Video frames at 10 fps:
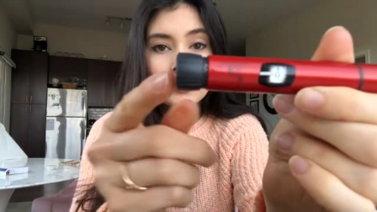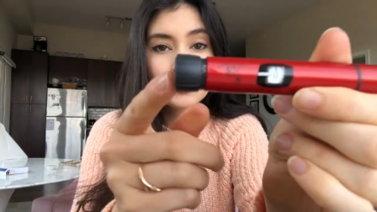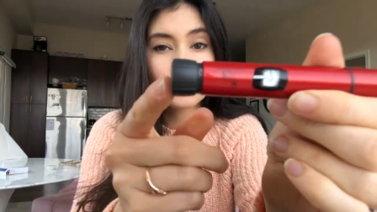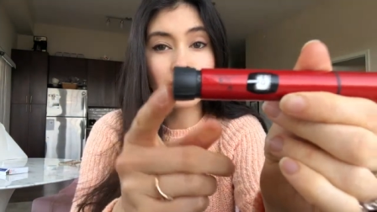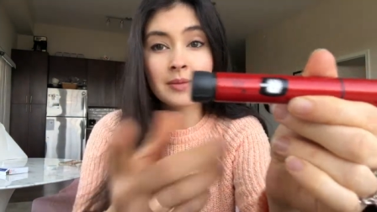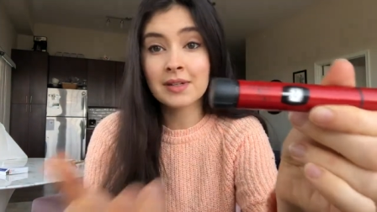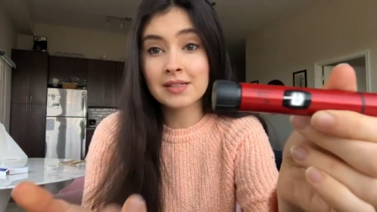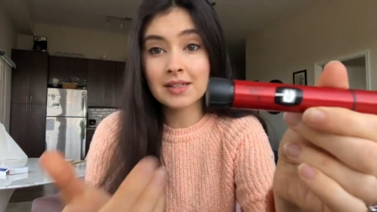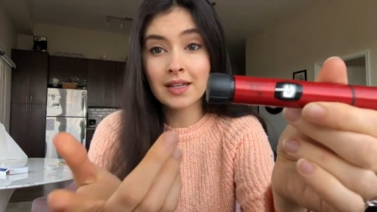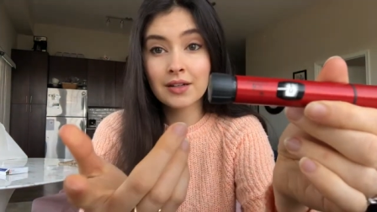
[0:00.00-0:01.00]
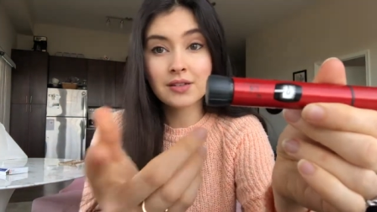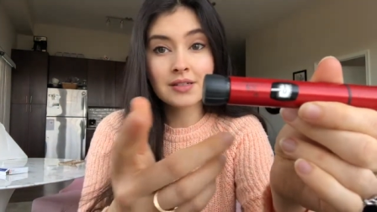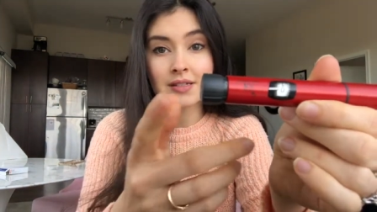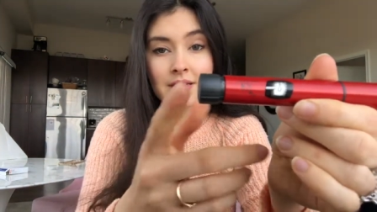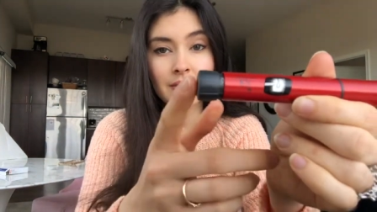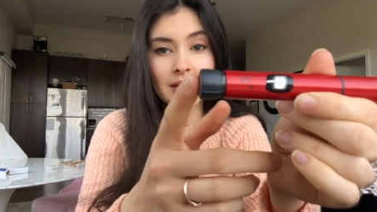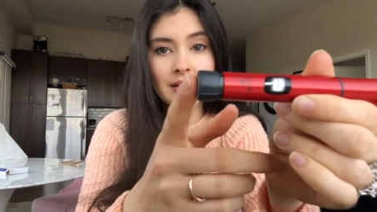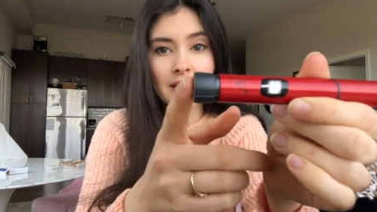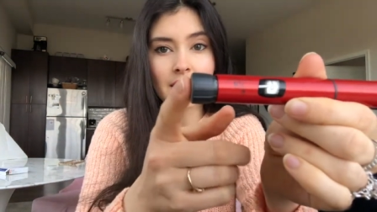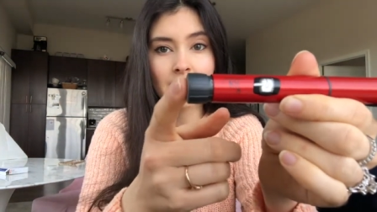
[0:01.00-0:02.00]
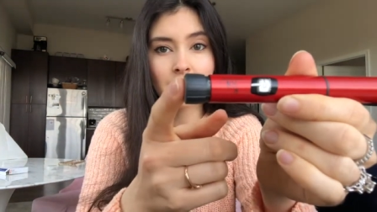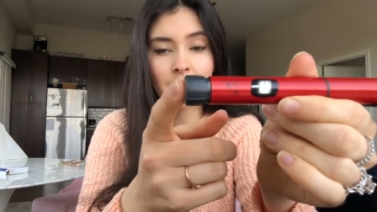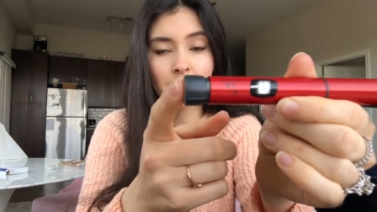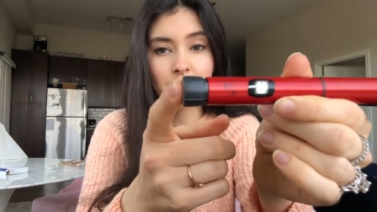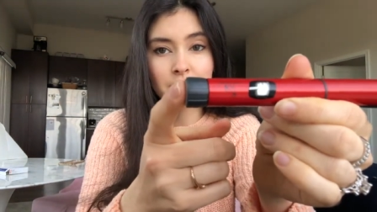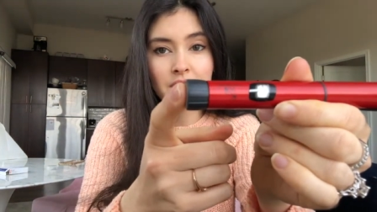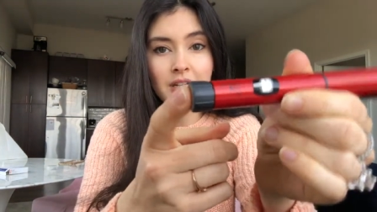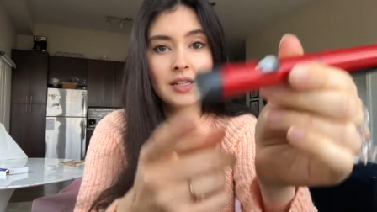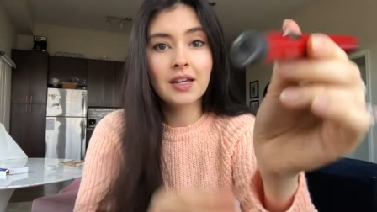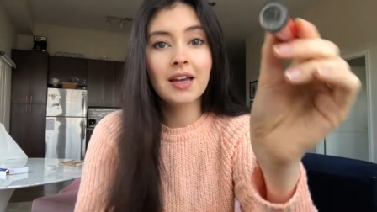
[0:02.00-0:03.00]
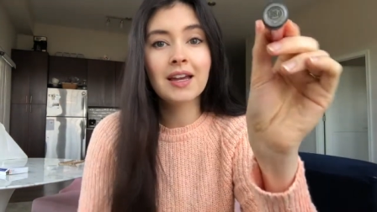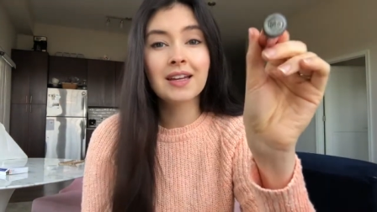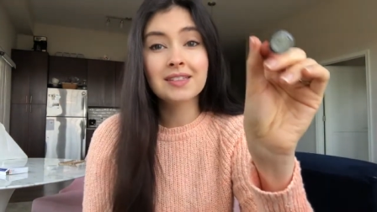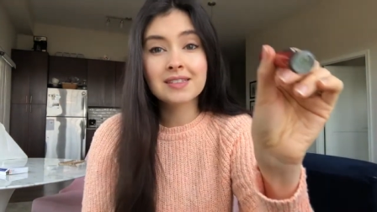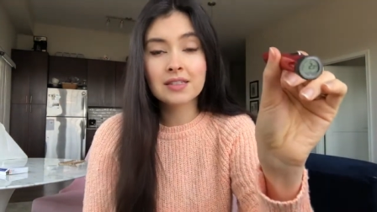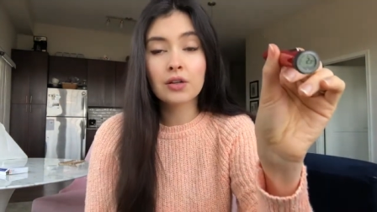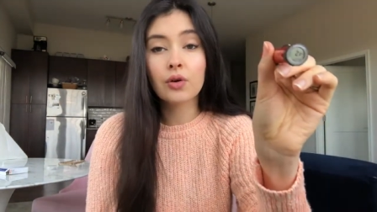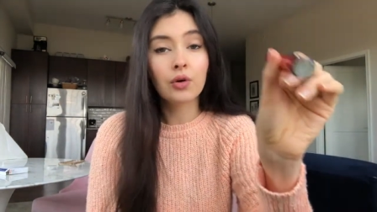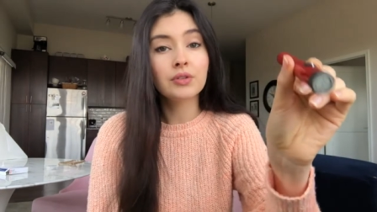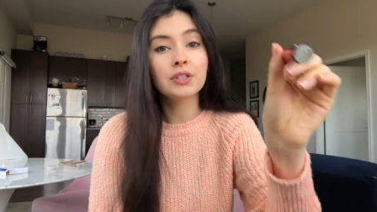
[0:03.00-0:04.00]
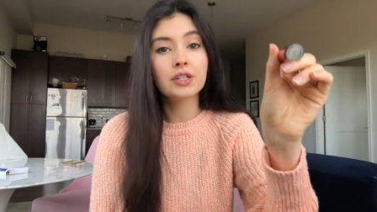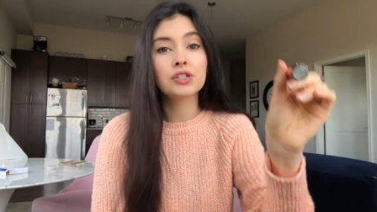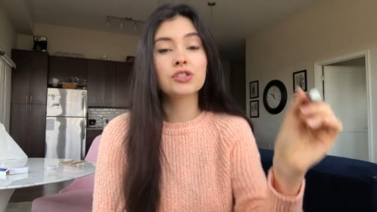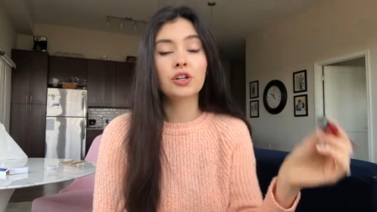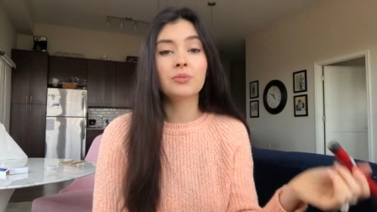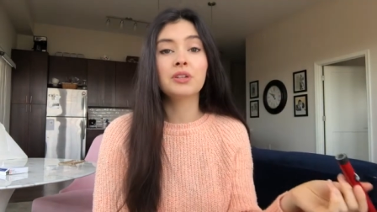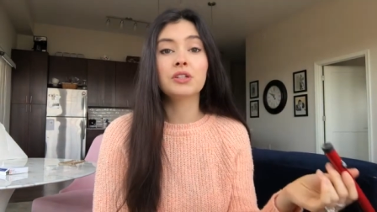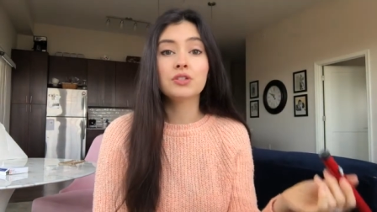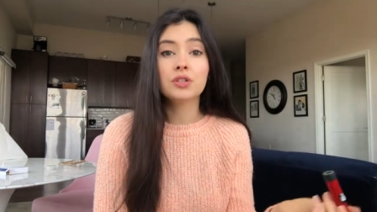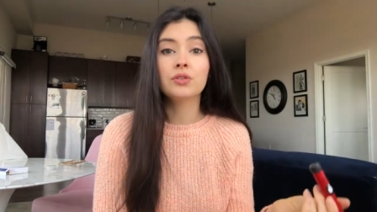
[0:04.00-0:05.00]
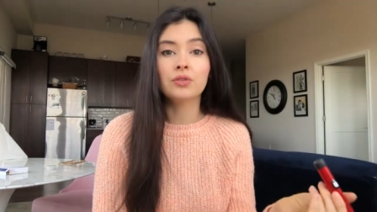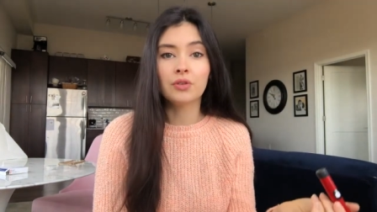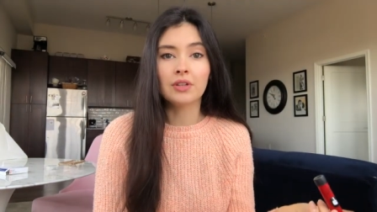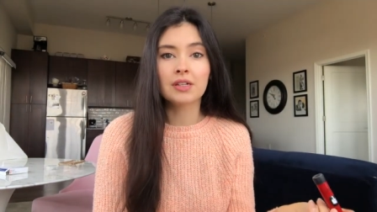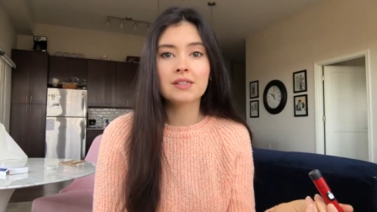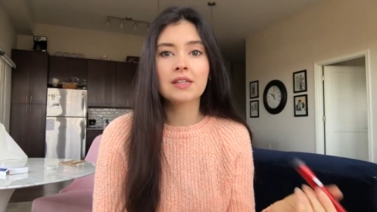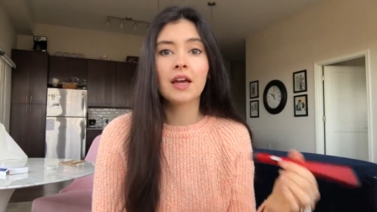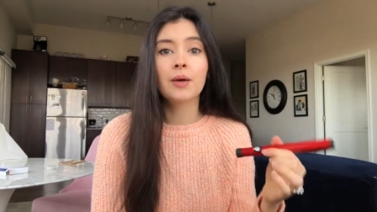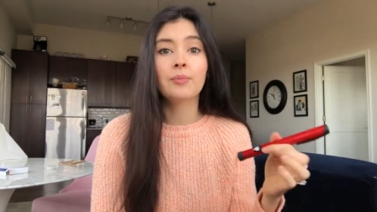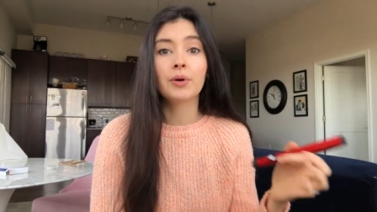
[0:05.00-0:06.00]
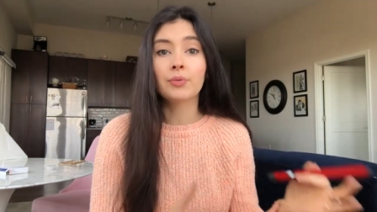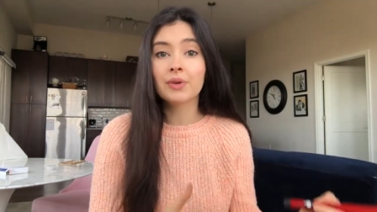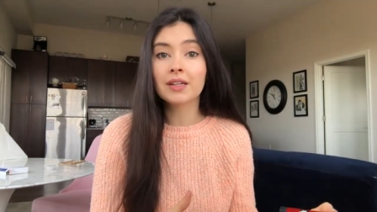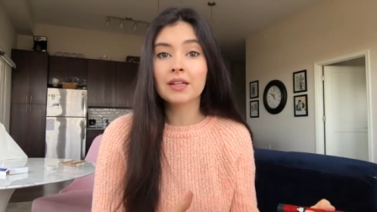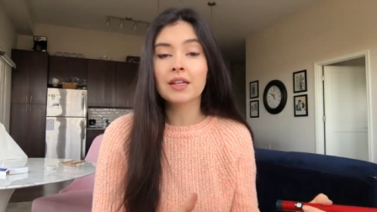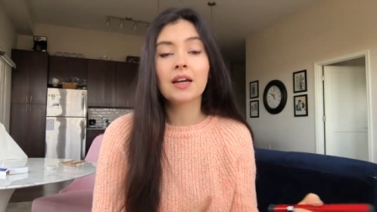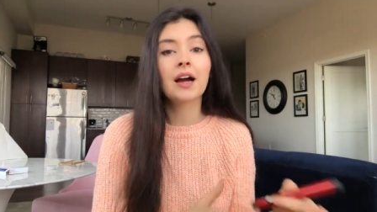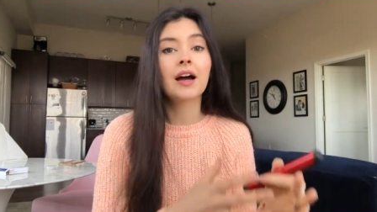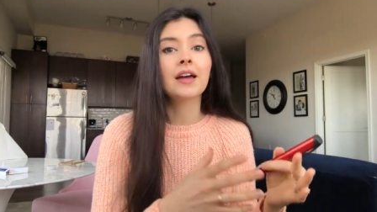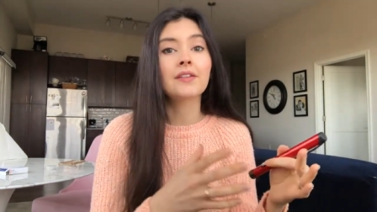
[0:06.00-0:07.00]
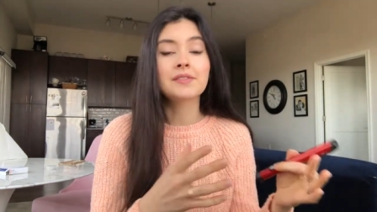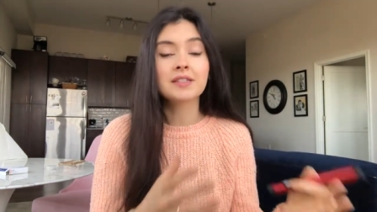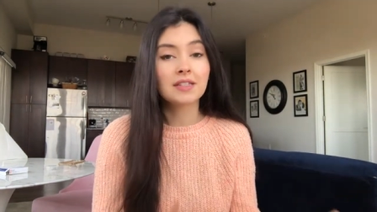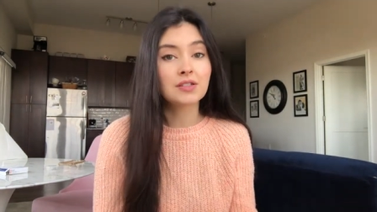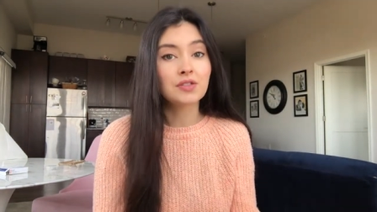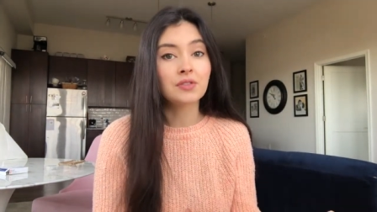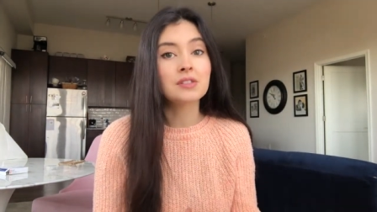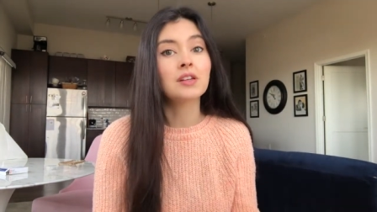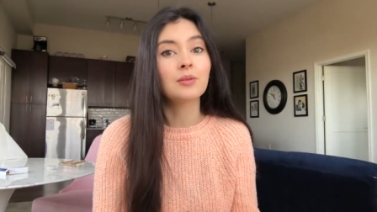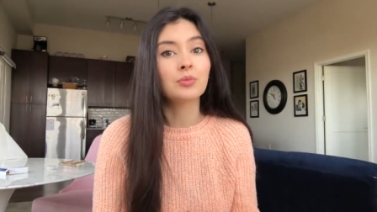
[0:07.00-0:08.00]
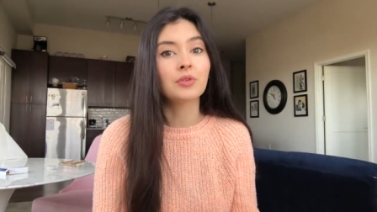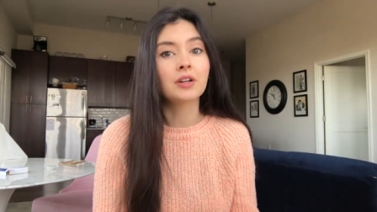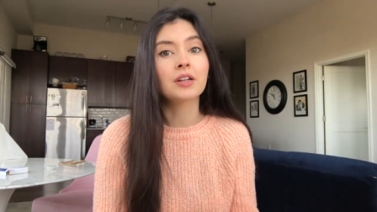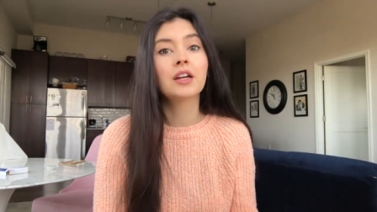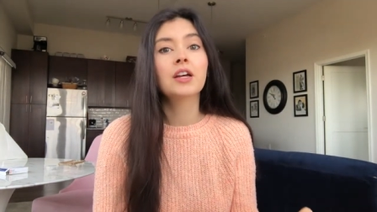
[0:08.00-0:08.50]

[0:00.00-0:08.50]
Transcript: twenty minutes later to see what I gave and push in, it's still only going to show me two units, but really I have six units on board.